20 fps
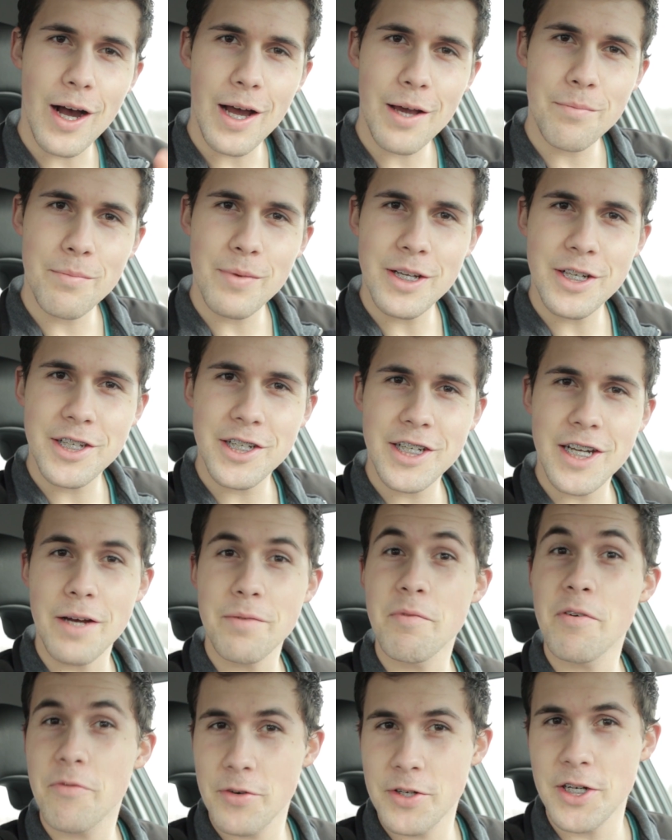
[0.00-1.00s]
I mentioned
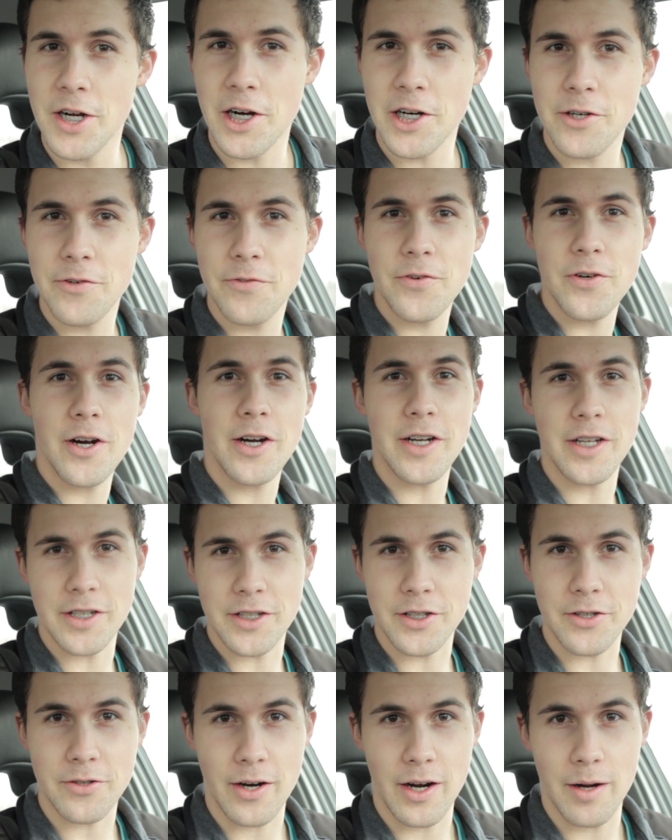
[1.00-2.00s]
I'm a photographer on
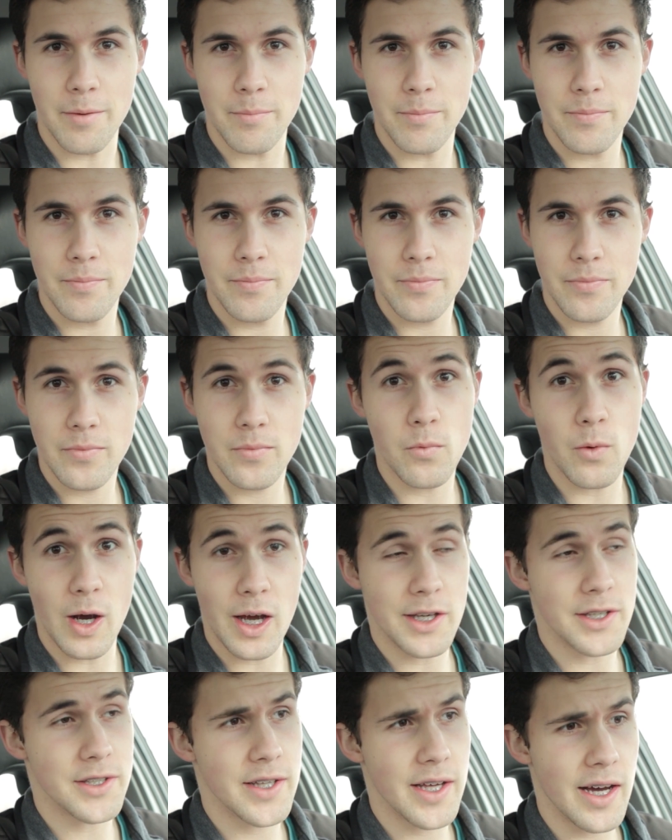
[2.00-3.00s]
Instagram.
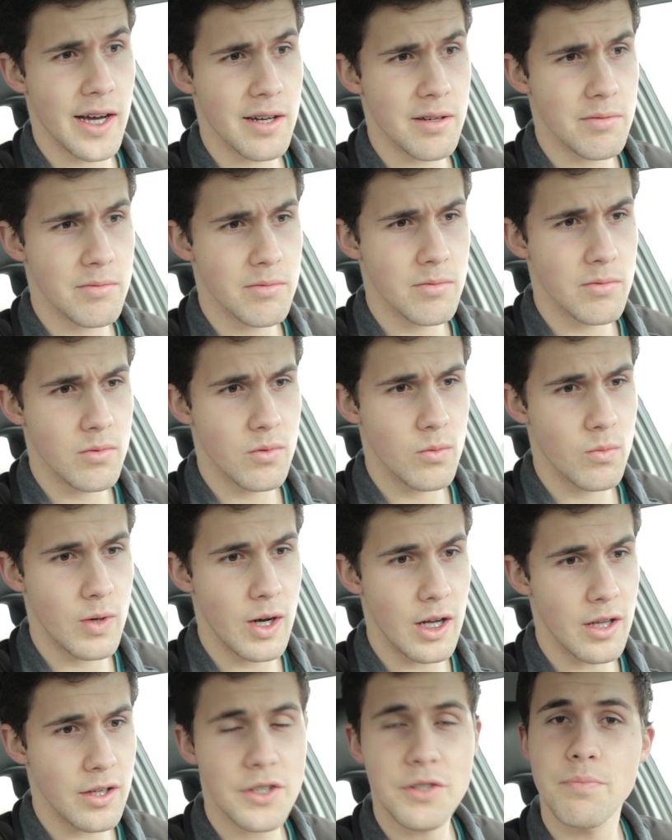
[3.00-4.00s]
Why is that?
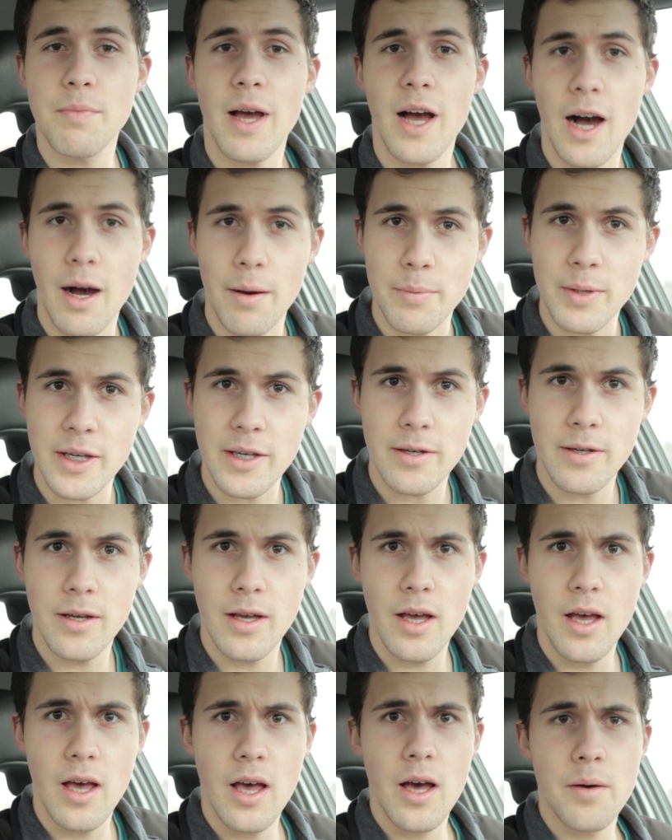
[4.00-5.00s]
Well, it's my hobby.
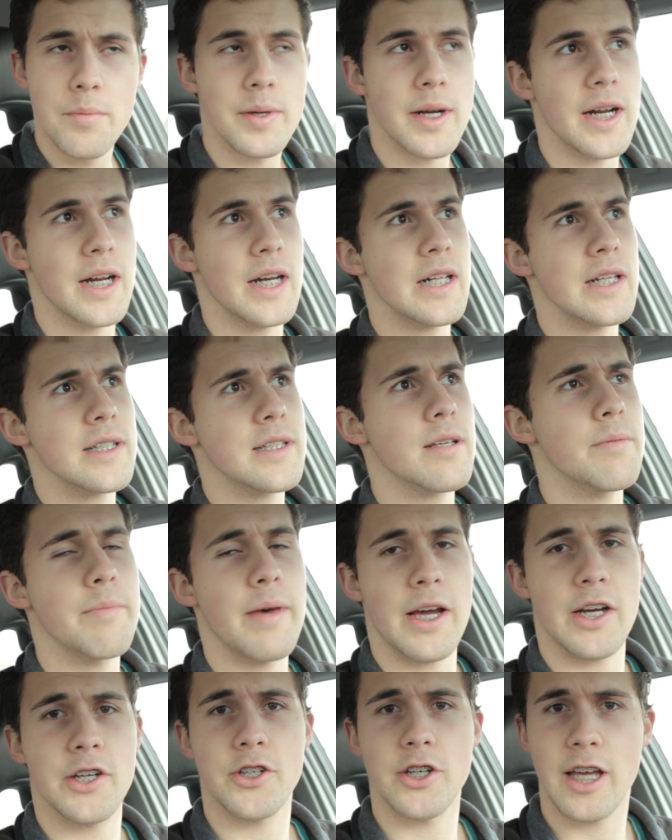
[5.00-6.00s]
But I needed some
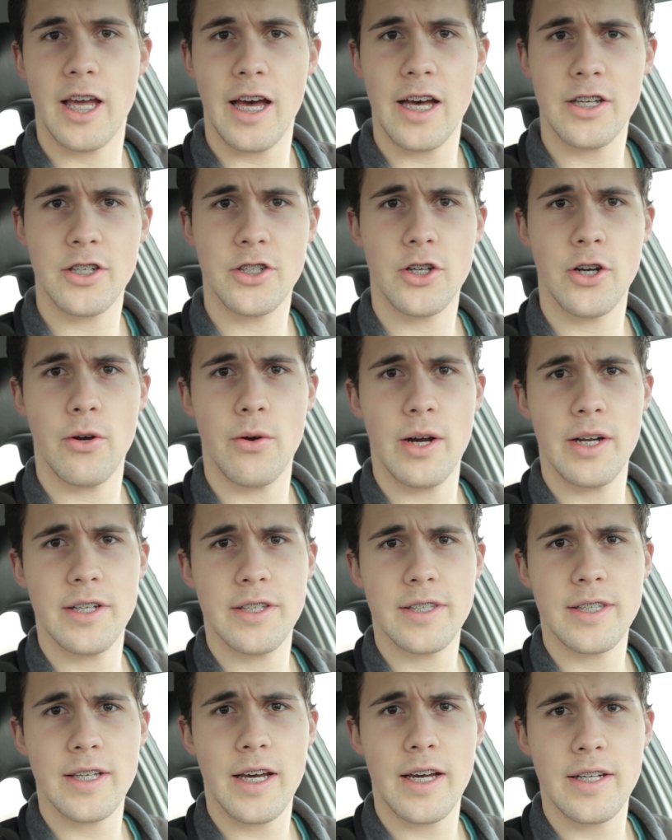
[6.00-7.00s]
extra cash, so I
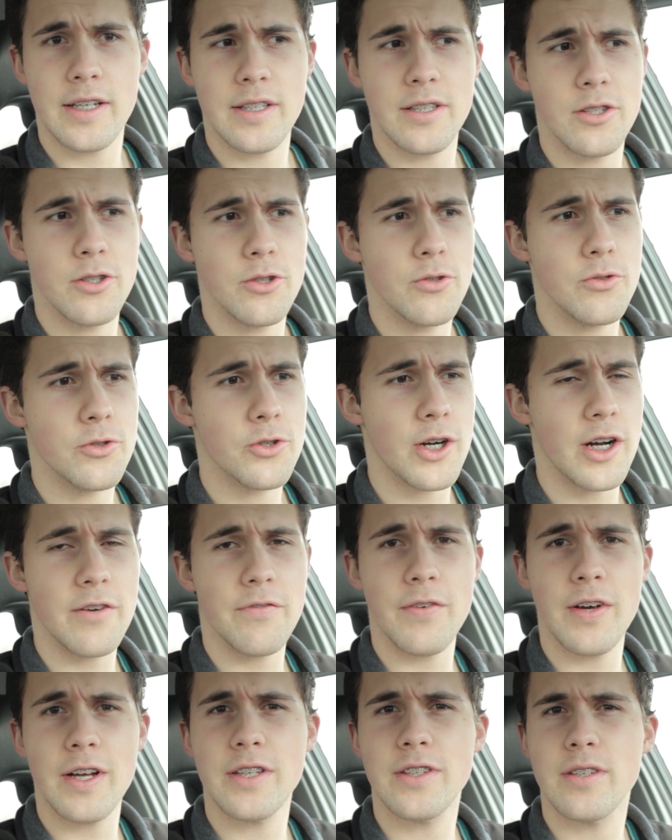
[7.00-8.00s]
decided to try to
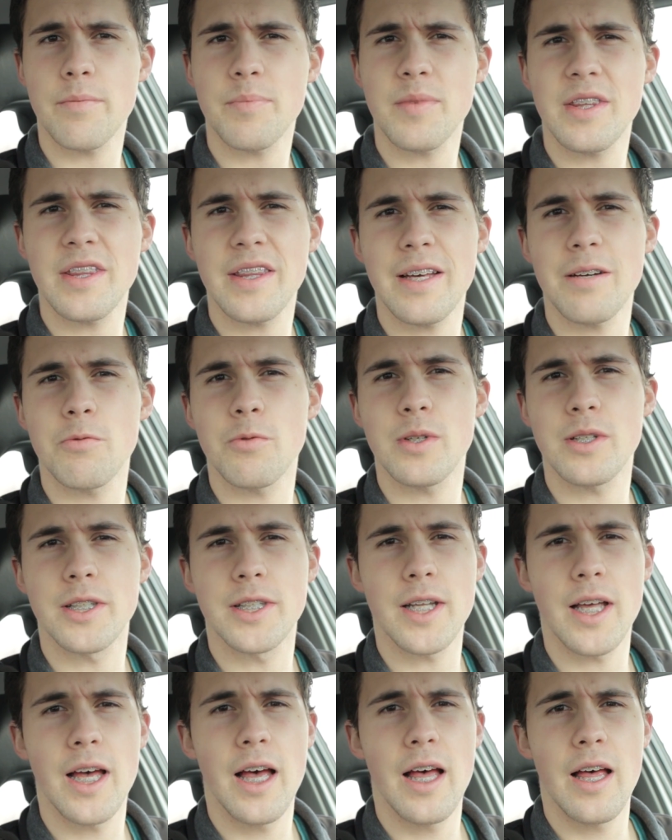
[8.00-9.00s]
find something that
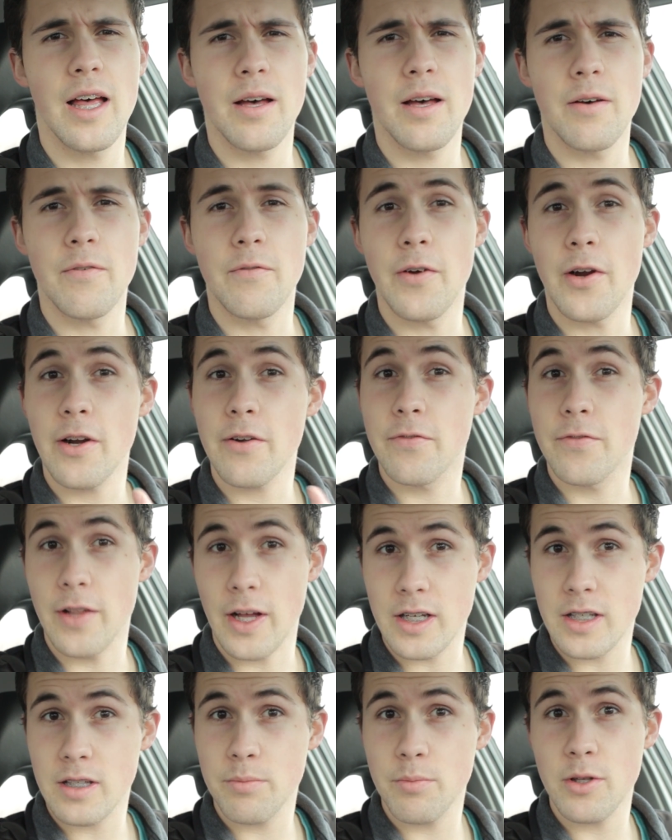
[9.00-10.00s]
was very
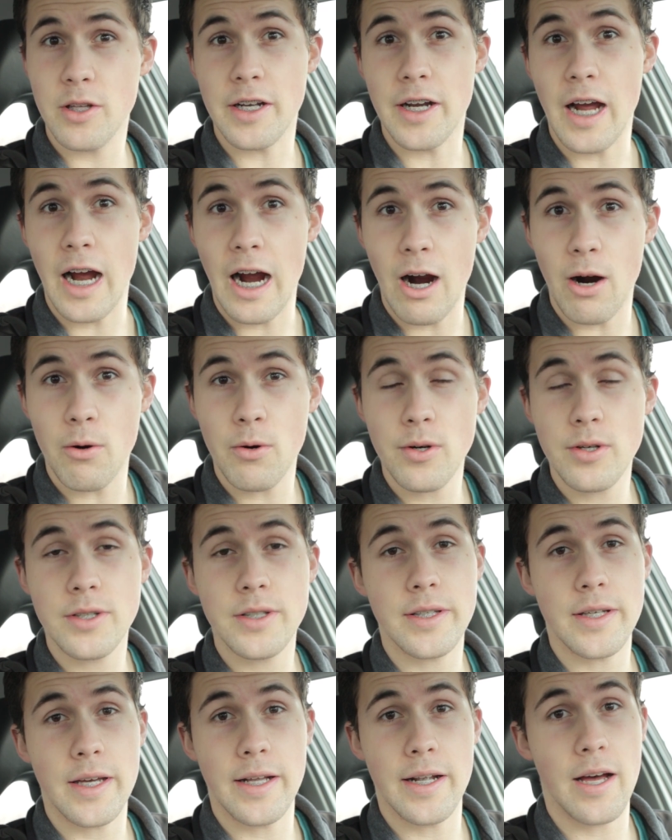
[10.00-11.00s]
flexible in
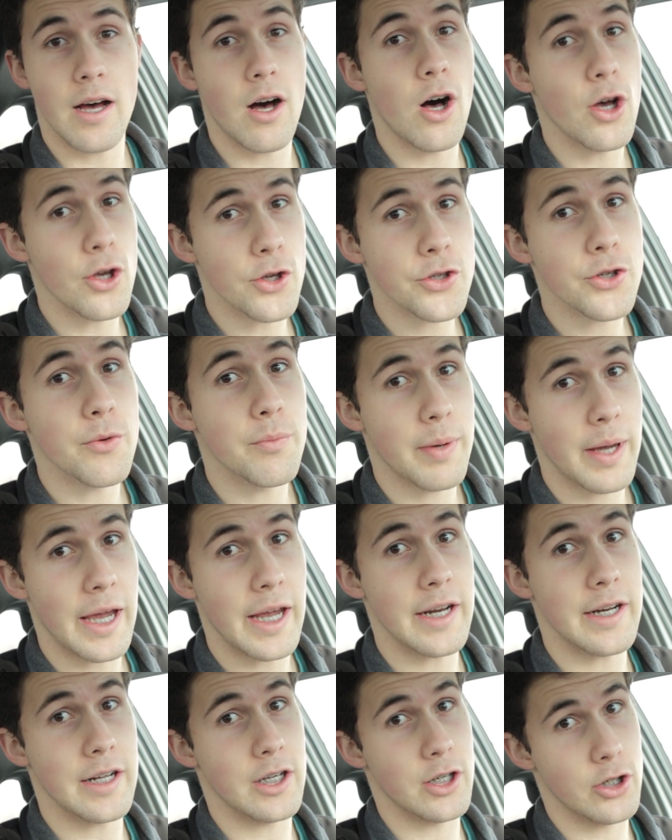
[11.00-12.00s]
hours and also
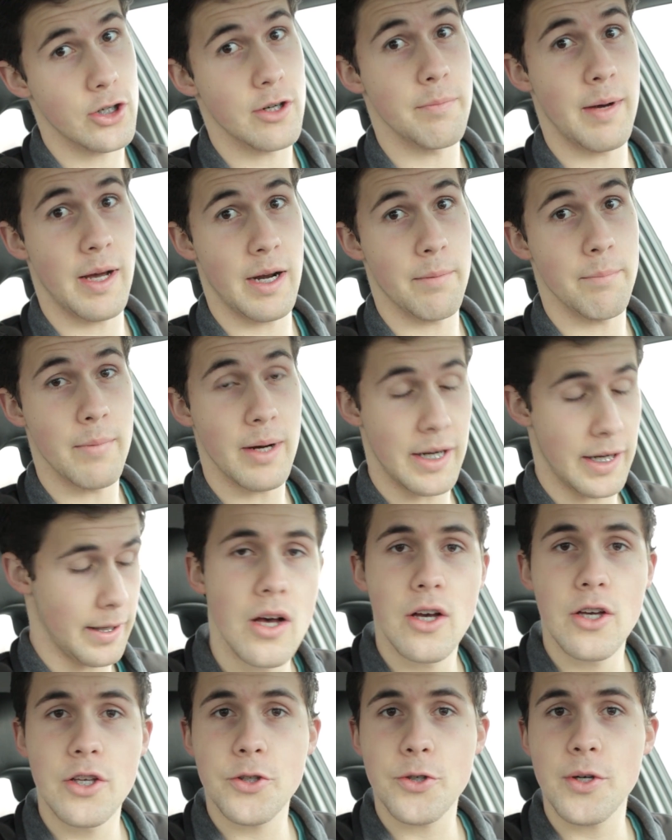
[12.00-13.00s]
paid a good amount of money.
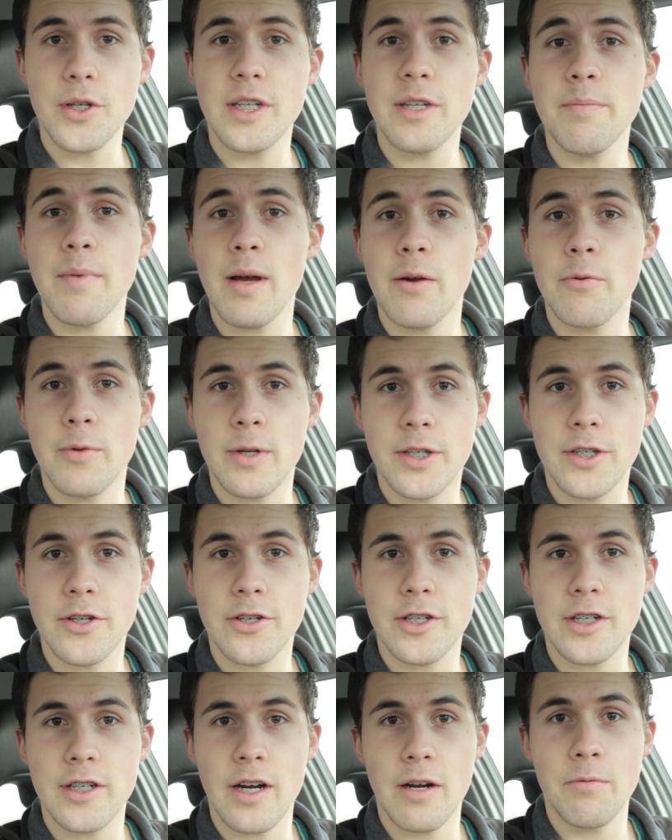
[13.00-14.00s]
So I did my
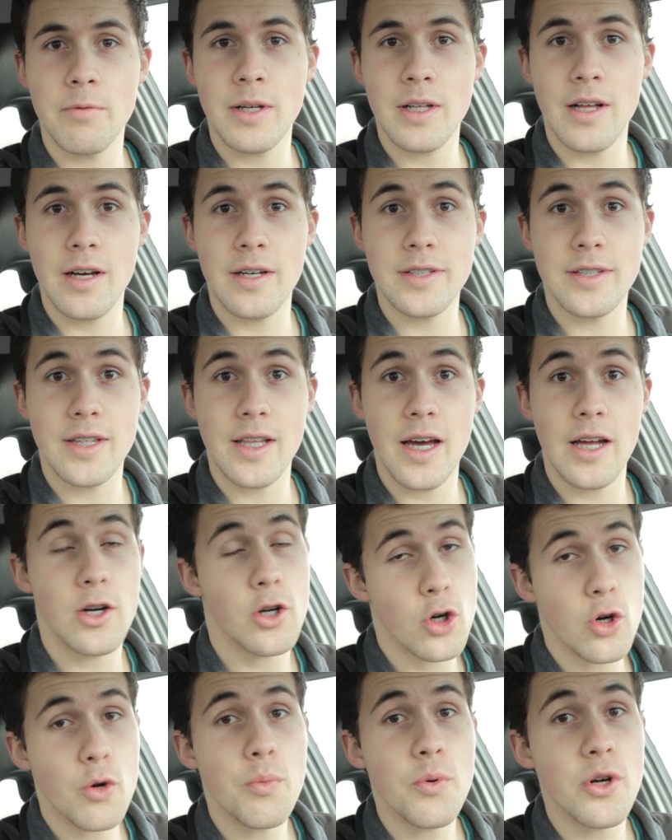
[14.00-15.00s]
research and I realized that
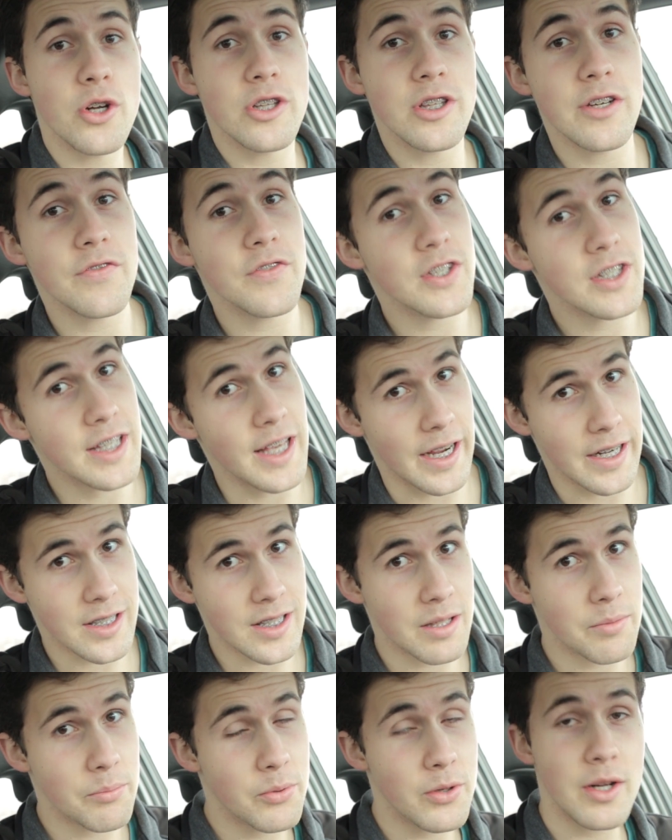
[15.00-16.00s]
Uber and Lyft is
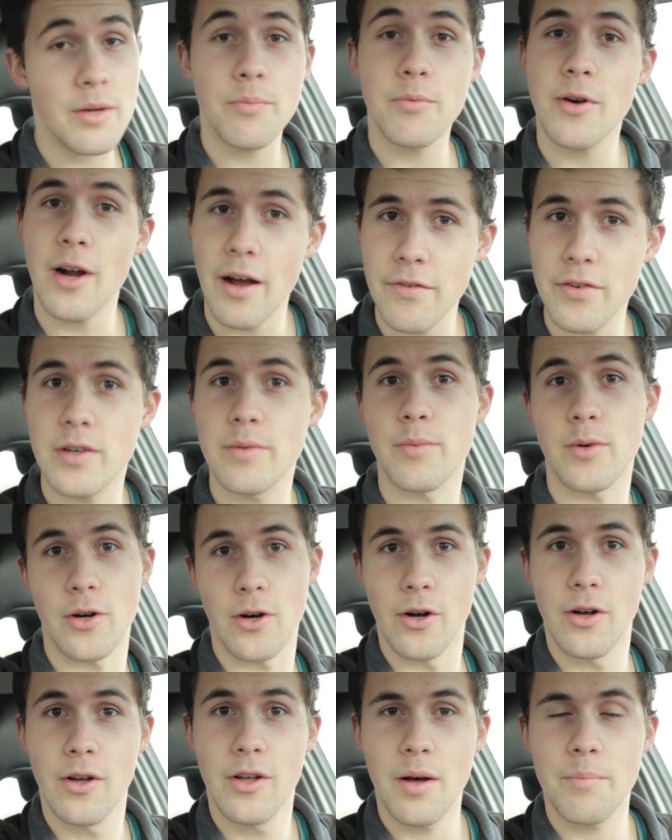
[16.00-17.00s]
actually pretty profitable.